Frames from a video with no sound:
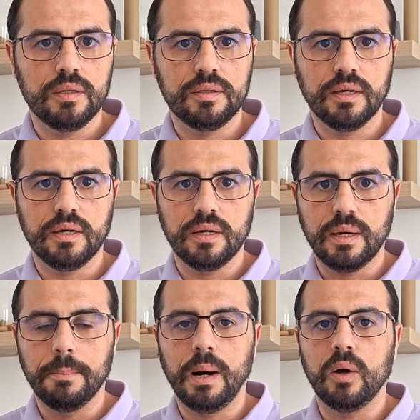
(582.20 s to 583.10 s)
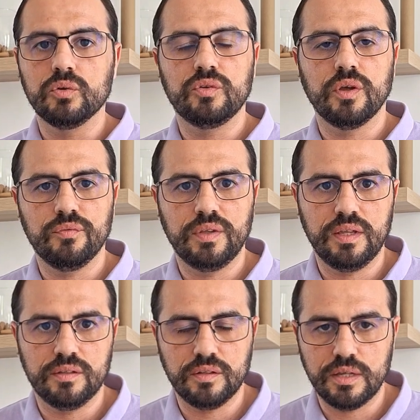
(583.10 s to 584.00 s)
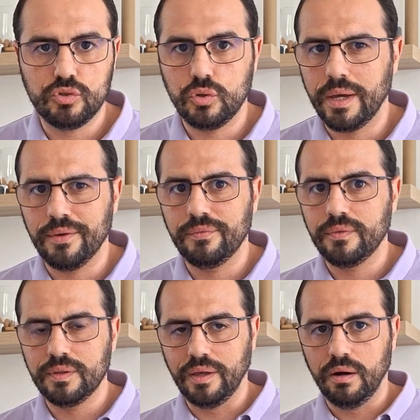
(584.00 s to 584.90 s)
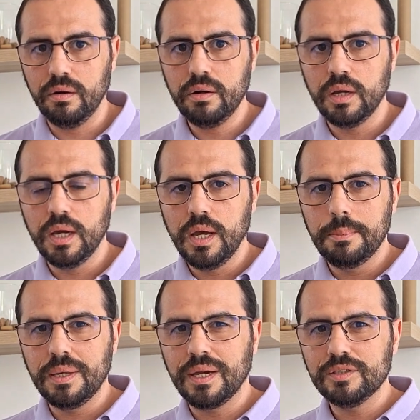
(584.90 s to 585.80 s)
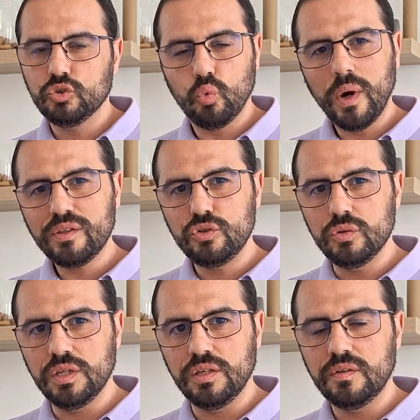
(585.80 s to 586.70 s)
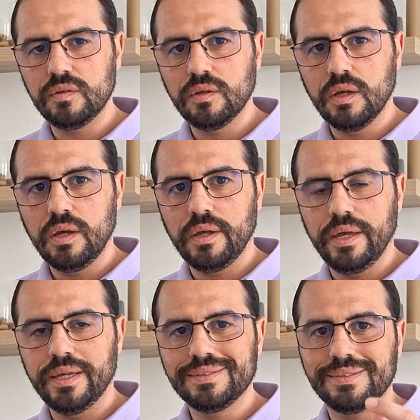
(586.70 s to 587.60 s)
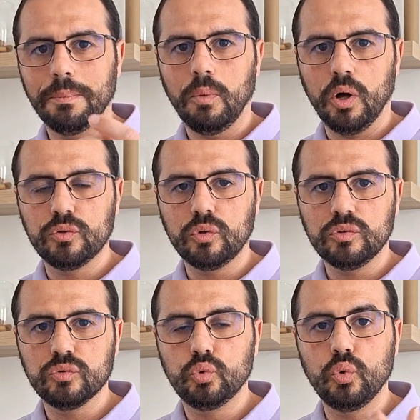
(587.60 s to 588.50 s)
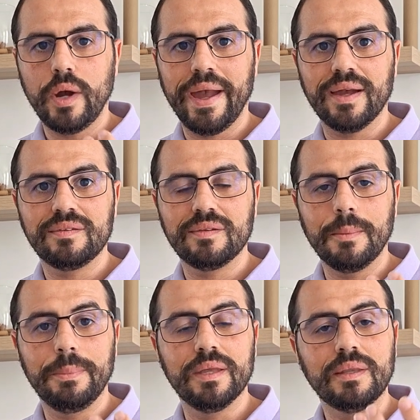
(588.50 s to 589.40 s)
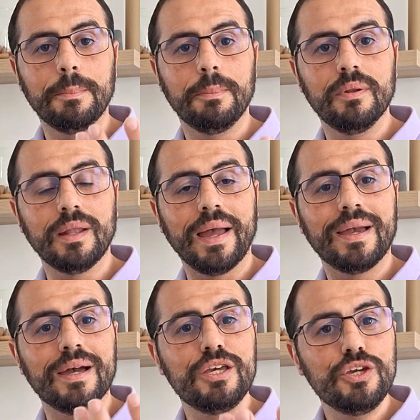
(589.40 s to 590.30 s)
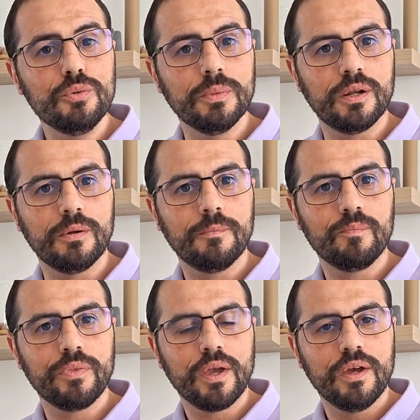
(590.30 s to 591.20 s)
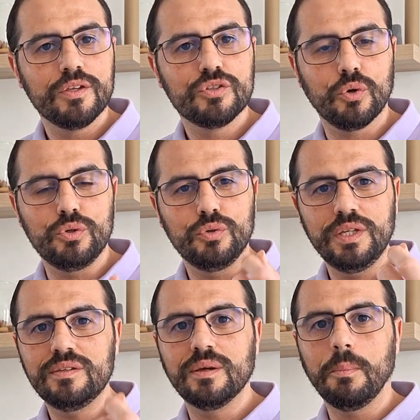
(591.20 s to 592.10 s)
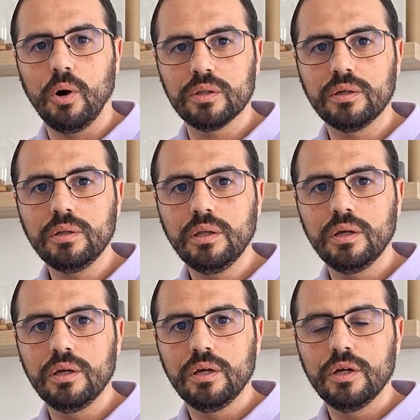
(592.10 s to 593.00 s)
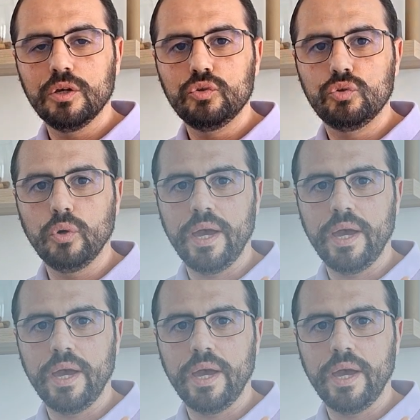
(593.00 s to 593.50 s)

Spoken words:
the amount of data that you have there, because what you need is the model to act a bit like a human. So you need the model to